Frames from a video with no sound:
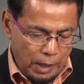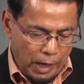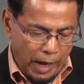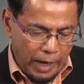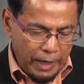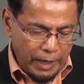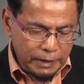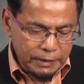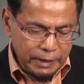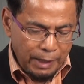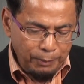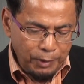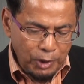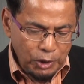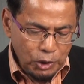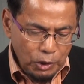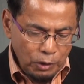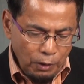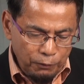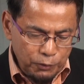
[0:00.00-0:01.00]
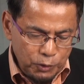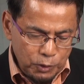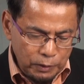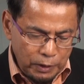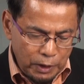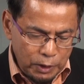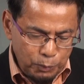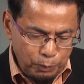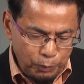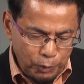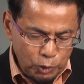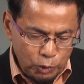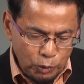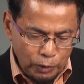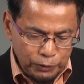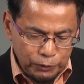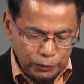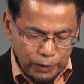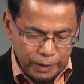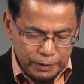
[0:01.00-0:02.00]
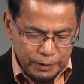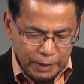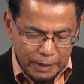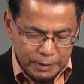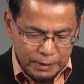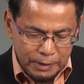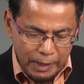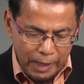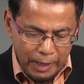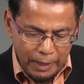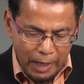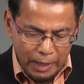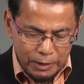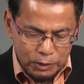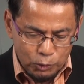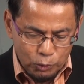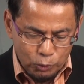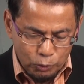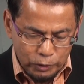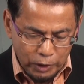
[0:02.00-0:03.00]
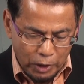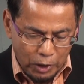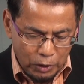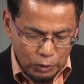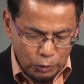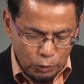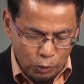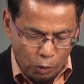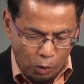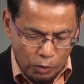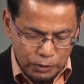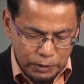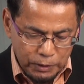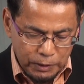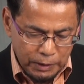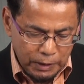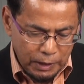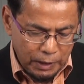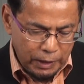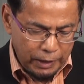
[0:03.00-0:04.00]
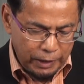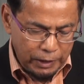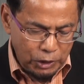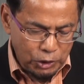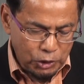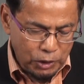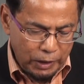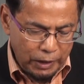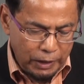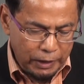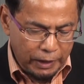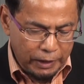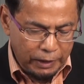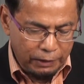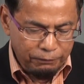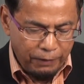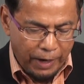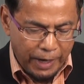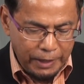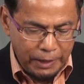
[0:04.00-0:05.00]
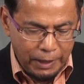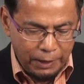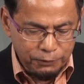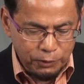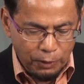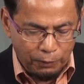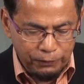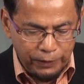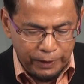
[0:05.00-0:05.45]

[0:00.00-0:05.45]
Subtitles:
An examination of the spiritual traits has led us to consider initially the divine gifts of